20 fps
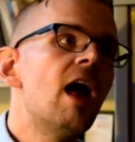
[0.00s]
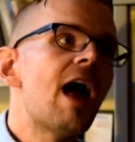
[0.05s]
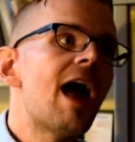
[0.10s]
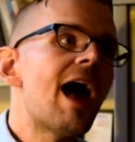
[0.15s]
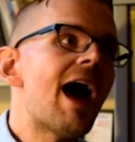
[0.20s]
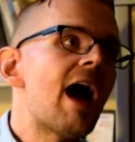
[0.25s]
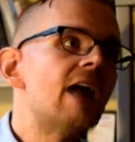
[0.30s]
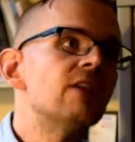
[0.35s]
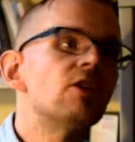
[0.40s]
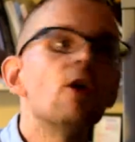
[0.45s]

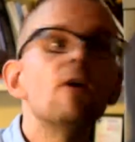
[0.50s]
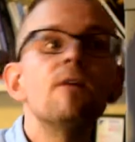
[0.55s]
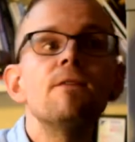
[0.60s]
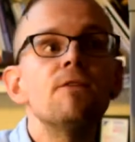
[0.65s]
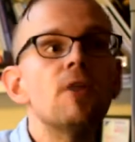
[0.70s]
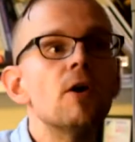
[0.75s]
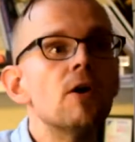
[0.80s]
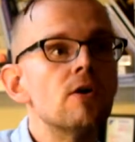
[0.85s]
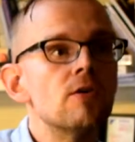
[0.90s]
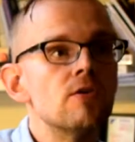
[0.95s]
and of
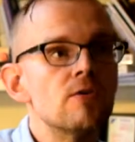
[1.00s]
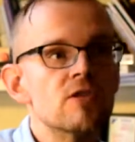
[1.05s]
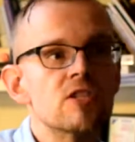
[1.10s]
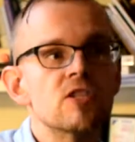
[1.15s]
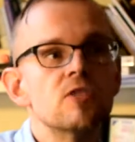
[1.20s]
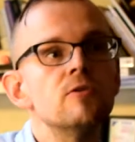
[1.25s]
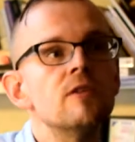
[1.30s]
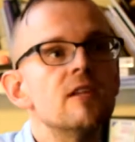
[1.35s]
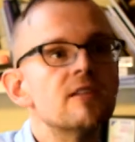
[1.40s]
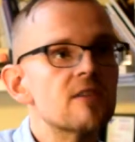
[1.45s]
those,
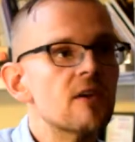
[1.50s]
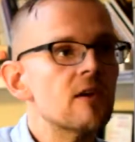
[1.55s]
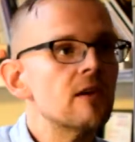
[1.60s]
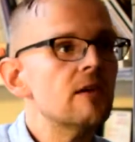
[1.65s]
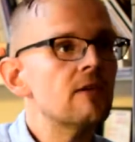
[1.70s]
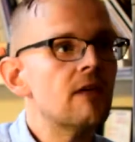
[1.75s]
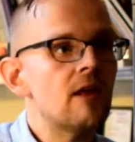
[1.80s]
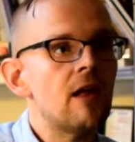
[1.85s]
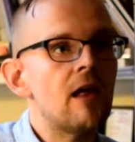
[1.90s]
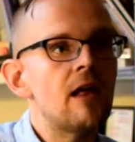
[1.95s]
students are
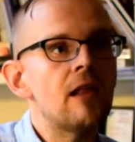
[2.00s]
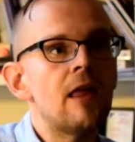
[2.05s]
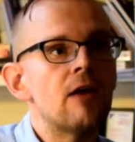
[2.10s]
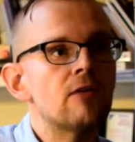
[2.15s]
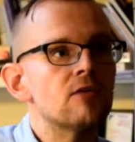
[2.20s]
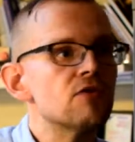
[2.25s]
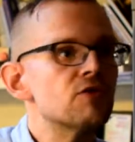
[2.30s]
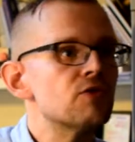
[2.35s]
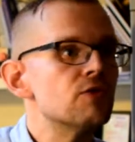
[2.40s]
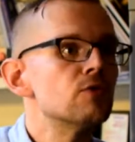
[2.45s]
allowed
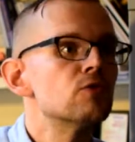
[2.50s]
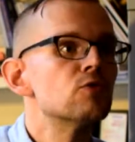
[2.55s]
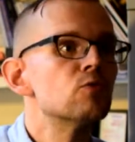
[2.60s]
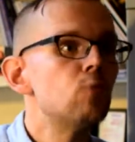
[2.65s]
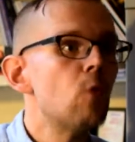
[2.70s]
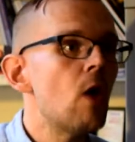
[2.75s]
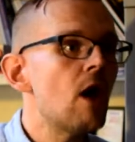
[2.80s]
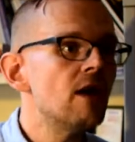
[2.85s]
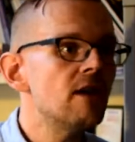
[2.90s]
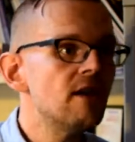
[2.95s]
to choose
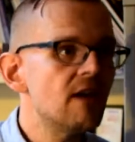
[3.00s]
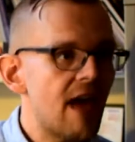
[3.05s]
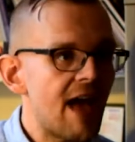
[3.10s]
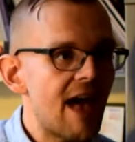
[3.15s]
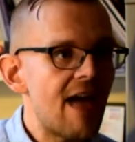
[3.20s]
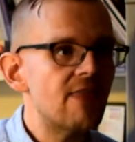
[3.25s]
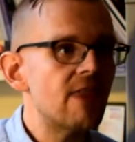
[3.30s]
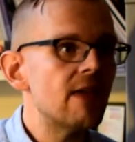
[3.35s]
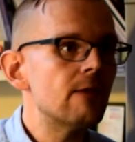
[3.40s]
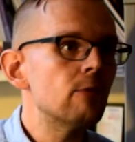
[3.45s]
one,
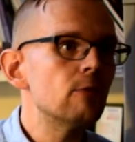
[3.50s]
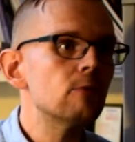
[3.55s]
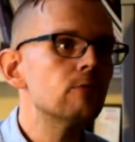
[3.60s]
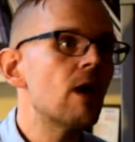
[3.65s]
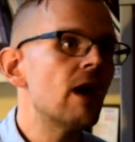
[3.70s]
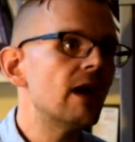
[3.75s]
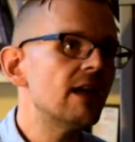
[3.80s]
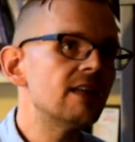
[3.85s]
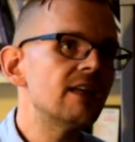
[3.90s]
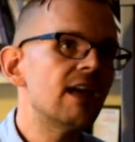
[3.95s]
and they will
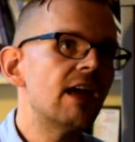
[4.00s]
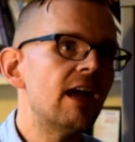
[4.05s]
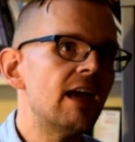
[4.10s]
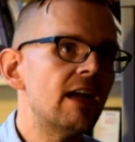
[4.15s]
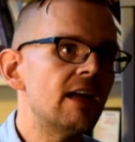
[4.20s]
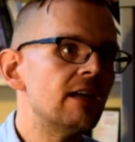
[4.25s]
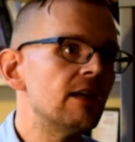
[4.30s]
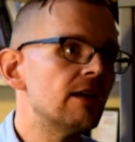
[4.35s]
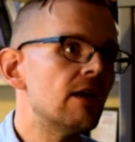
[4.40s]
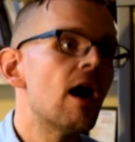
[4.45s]
write
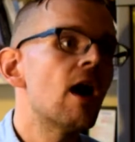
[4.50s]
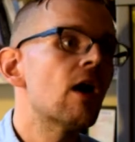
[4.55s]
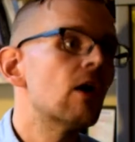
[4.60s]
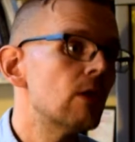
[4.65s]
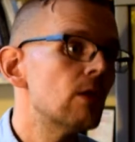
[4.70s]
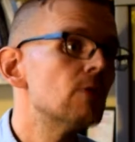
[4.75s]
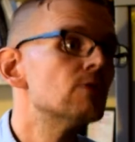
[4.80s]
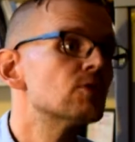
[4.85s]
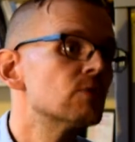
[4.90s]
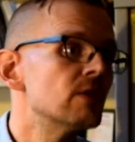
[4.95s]
a
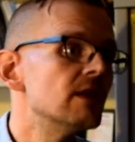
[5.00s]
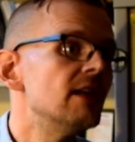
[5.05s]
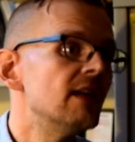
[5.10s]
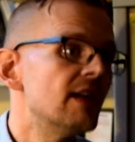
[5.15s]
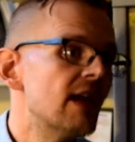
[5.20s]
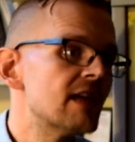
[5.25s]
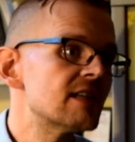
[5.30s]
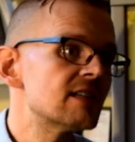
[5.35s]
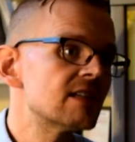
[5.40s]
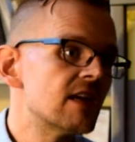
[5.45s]
close reading
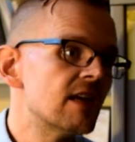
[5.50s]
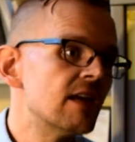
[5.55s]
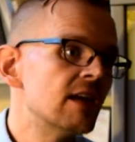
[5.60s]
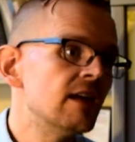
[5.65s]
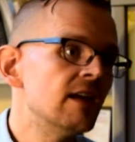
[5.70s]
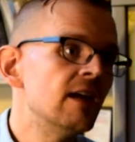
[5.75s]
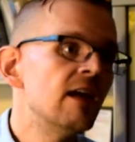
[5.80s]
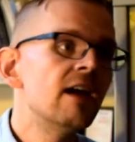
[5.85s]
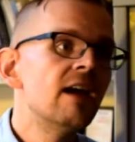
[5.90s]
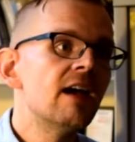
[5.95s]

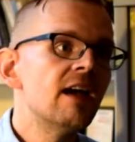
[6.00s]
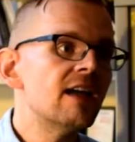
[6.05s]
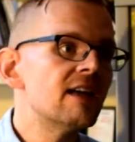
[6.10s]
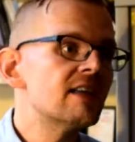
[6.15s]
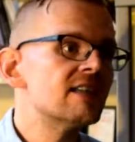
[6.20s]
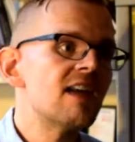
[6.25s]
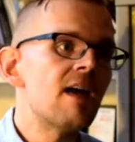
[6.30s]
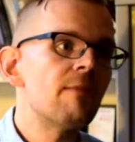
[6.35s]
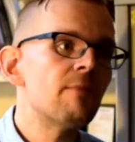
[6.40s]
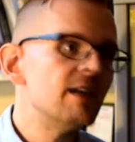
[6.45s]
essay
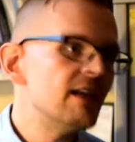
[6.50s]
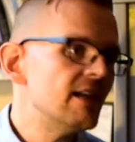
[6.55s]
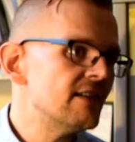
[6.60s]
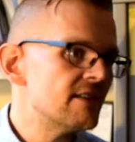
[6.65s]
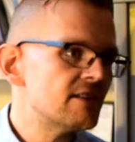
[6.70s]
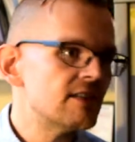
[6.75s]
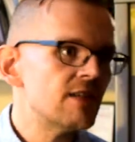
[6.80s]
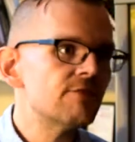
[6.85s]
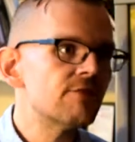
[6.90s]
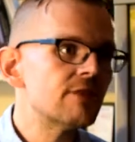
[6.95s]
examining the
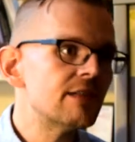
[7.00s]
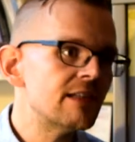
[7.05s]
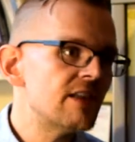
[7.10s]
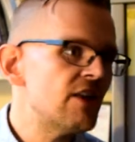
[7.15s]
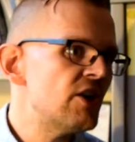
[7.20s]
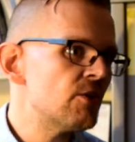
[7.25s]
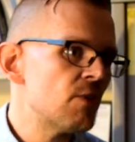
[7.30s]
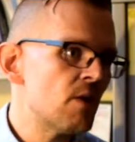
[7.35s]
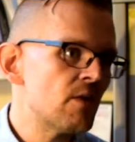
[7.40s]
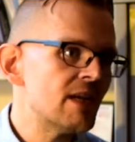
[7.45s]
different
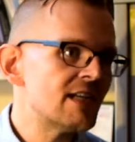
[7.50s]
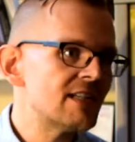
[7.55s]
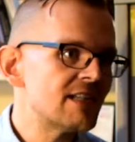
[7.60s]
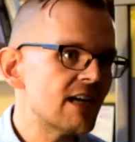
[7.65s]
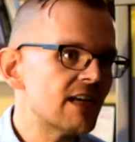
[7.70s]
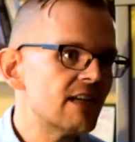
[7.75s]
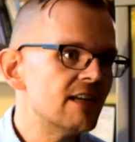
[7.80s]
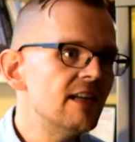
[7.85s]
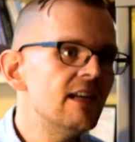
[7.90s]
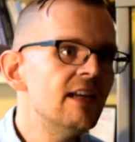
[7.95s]
literary
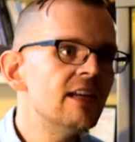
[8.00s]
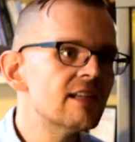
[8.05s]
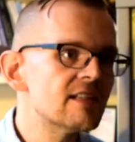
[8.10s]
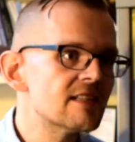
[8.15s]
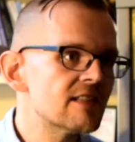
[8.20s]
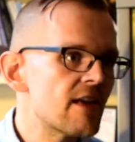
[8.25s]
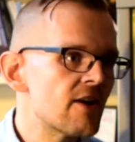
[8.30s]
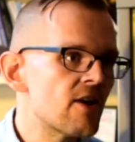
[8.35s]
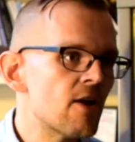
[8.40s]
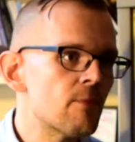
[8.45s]
techniques
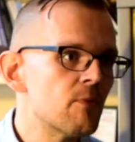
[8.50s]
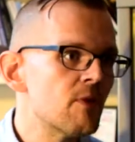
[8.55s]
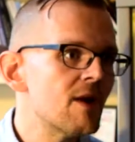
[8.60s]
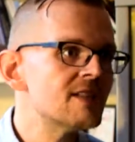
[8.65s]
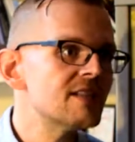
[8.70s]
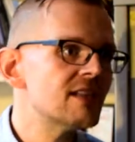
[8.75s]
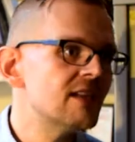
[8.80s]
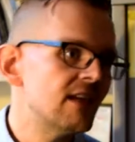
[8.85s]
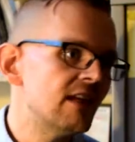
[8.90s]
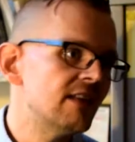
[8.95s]
that are
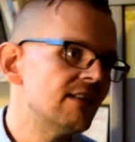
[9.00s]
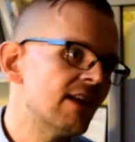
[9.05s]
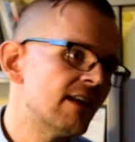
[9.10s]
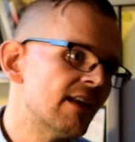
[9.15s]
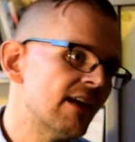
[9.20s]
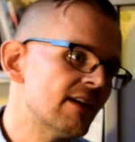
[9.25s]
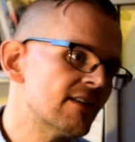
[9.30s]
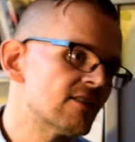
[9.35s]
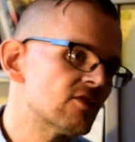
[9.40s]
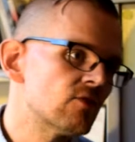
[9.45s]
present in that
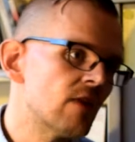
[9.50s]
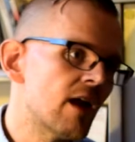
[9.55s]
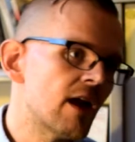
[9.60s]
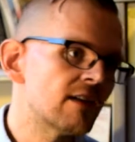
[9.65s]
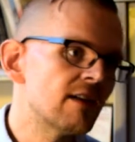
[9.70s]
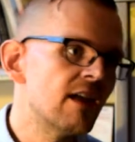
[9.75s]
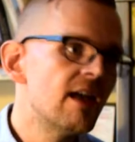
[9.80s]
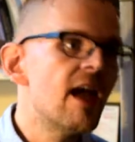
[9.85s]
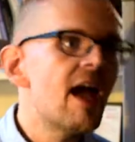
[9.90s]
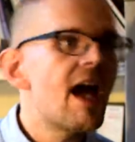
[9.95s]

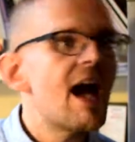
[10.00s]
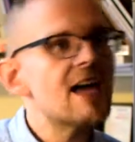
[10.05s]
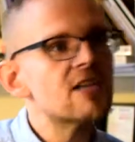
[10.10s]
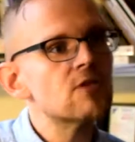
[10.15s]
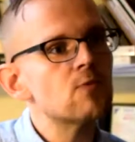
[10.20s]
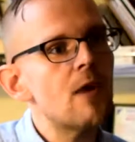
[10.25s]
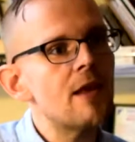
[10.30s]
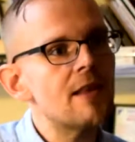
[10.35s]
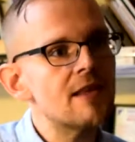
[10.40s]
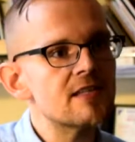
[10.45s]
extract, as
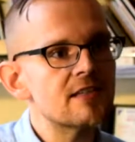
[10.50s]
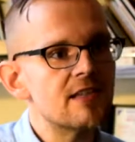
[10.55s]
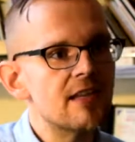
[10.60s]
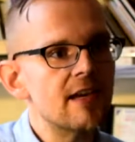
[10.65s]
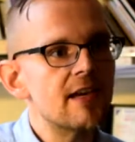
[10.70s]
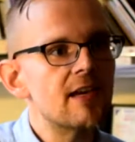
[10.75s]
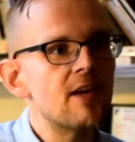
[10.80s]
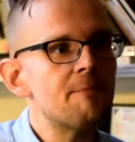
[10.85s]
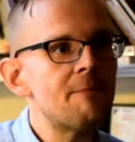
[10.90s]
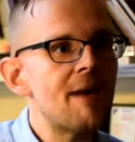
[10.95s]
well as
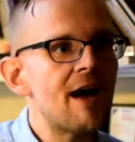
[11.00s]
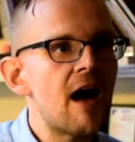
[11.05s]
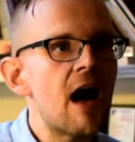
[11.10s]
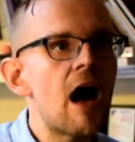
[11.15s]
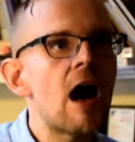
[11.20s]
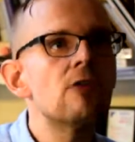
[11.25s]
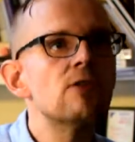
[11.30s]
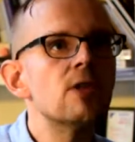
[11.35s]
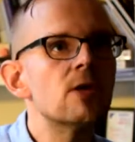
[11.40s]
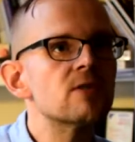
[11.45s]
thinking about
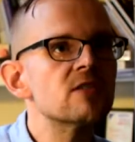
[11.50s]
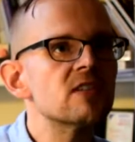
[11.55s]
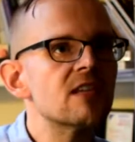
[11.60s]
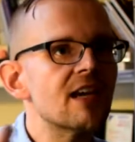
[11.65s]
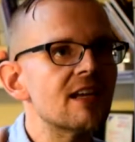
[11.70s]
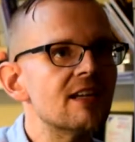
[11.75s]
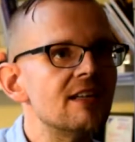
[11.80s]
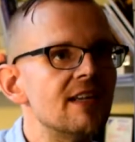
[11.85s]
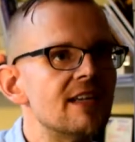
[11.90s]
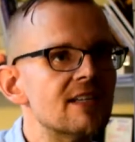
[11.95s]
how those
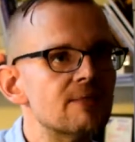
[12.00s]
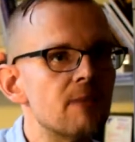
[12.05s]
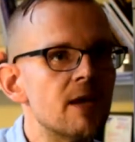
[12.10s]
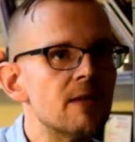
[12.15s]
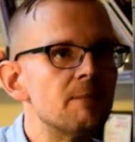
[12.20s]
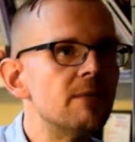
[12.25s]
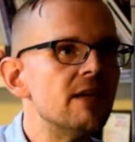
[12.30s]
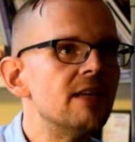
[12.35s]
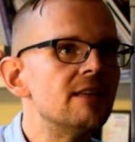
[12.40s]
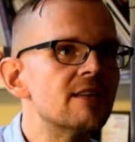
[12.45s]
techniques
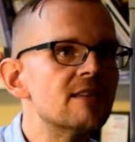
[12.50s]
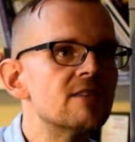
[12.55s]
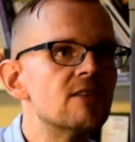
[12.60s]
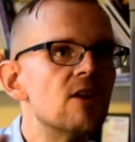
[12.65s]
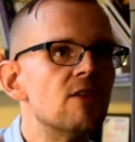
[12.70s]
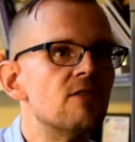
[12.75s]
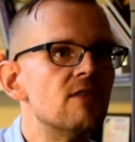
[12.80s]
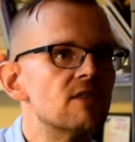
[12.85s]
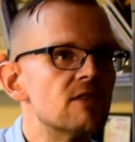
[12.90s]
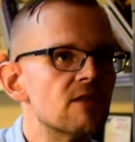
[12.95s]
might be in the
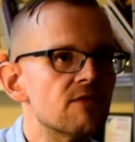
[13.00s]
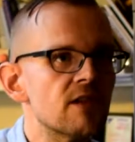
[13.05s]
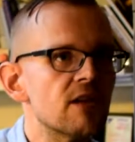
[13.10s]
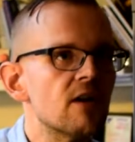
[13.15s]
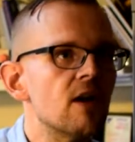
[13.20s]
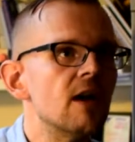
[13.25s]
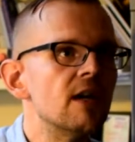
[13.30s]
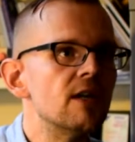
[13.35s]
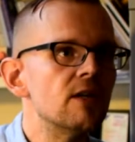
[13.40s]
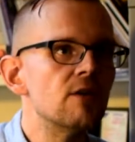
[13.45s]
service of the
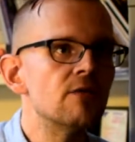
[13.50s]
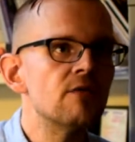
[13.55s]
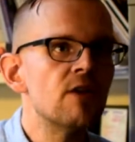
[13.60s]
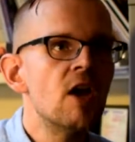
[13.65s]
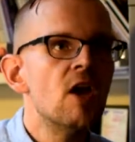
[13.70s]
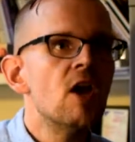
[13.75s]
kind of